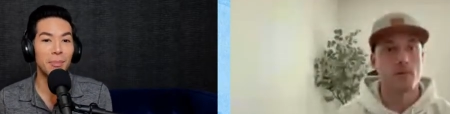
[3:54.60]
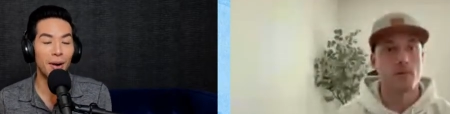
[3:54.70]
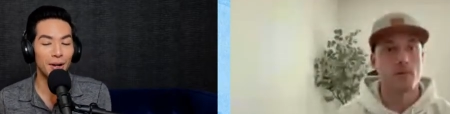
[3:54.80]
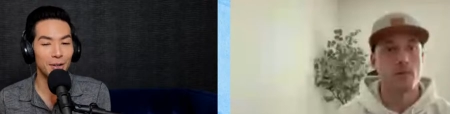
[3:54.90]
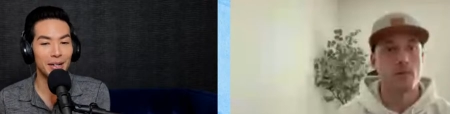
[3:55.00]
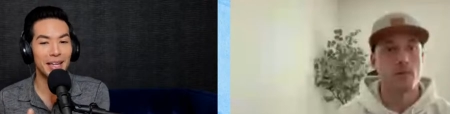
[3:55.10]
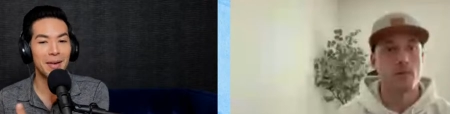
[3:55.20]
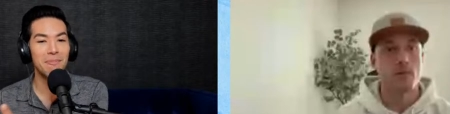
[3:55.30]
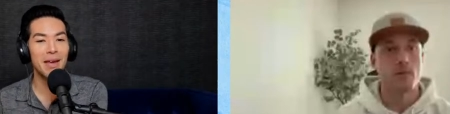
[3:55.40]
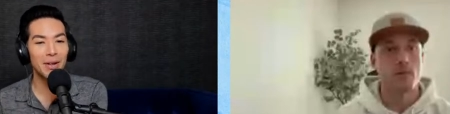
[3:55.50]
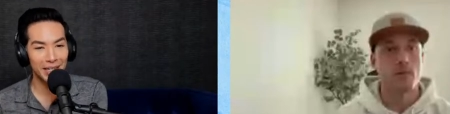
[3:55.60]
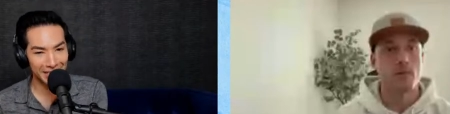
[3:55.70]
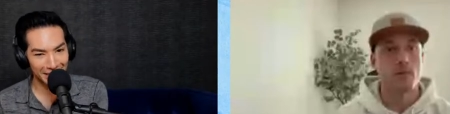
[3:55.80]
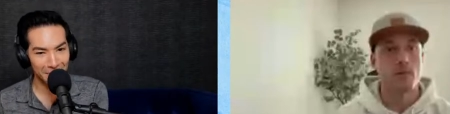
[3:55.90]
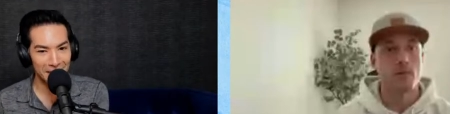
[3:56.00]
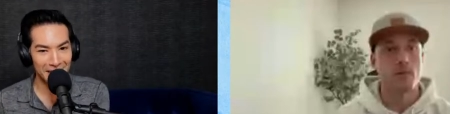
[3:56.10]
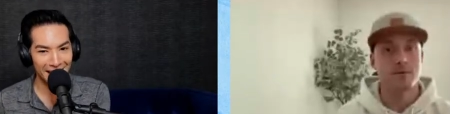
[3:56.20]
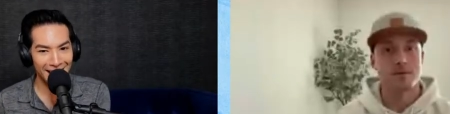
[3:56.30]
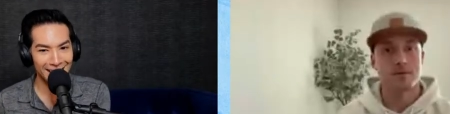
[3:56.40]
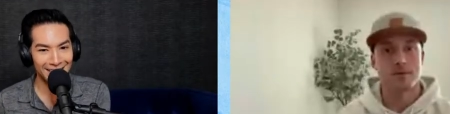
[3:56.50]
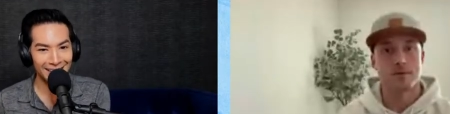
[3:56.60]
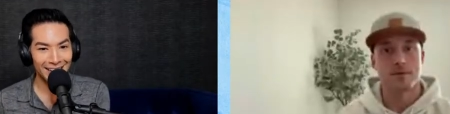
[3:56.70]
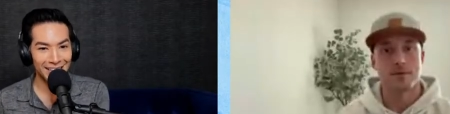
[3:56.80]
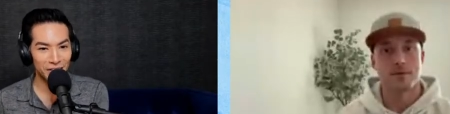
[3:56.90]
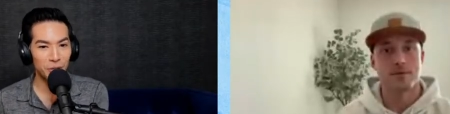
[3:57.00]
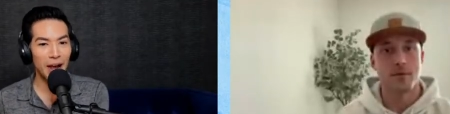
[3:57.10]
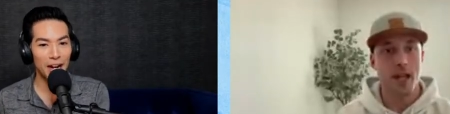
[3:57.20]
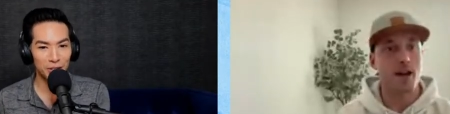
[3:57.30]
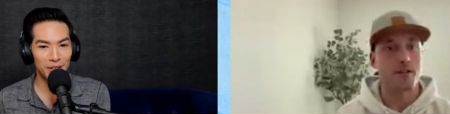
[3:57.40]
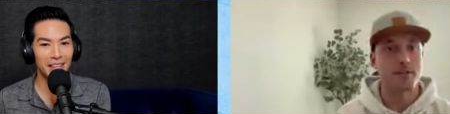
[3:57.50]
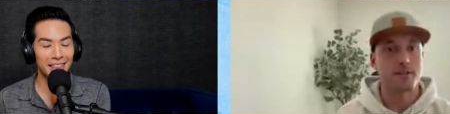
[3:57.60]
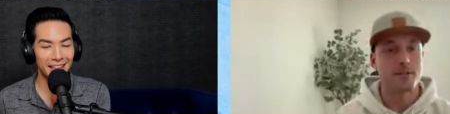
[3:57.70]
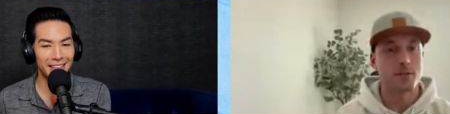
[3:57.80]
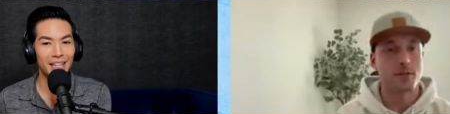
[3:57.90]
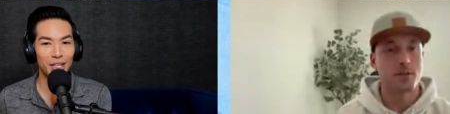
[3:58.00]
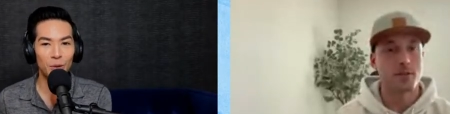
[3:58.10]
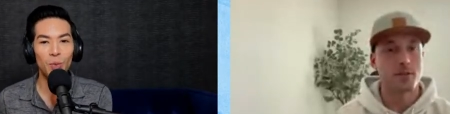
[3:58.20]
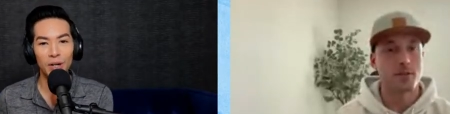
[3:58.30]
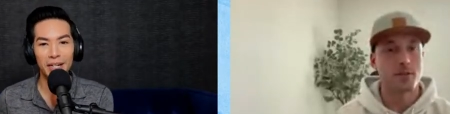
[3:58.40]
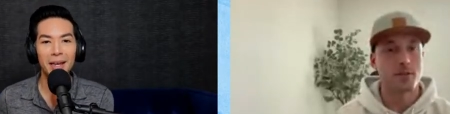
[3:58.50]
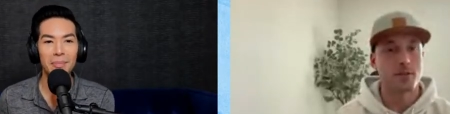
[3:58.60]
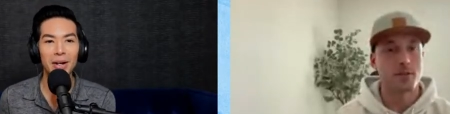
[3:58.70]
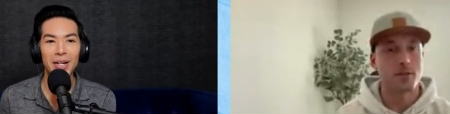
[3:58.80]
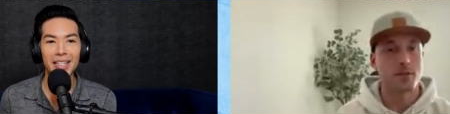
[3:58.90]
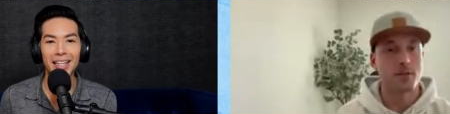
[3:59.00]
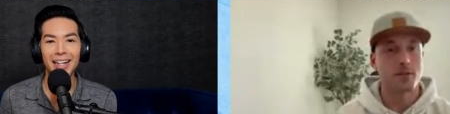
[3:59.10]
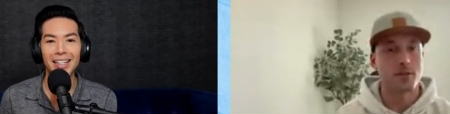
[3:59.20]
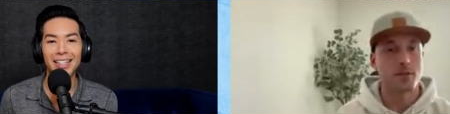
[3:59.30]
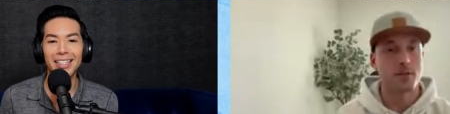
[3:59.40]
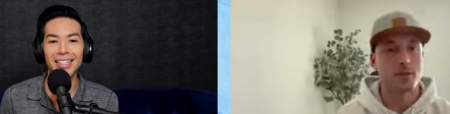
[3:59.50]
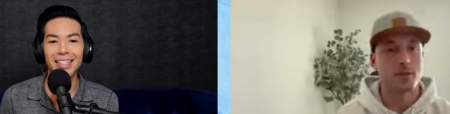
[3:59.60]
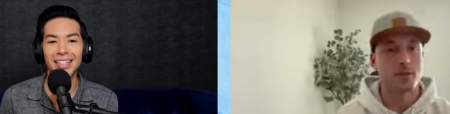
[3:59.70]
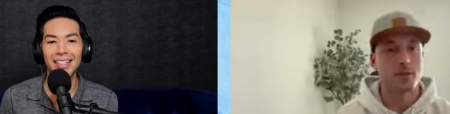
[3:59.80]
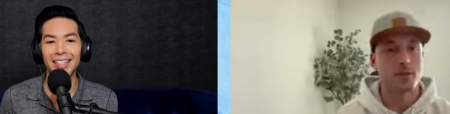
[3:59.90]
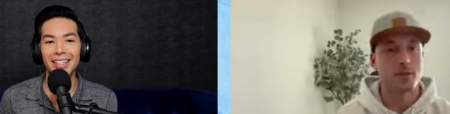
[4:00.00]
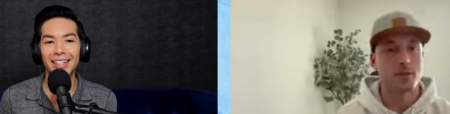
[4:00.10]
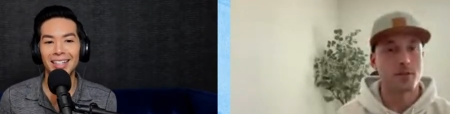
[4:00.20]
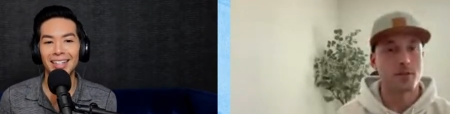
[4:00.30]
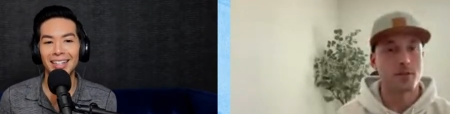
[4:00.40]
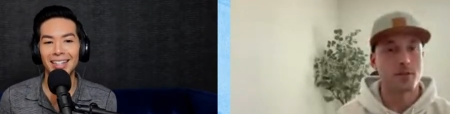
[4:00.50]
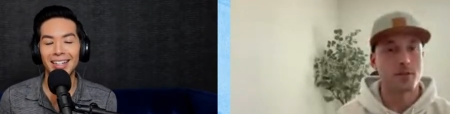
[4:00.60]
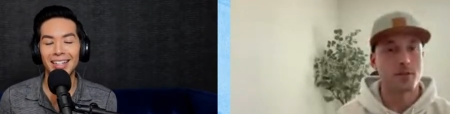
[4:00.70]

Speaker 1: a partner and get married to them in the end. Did you actually yeah. think that you would get married in the end of this? Yeah.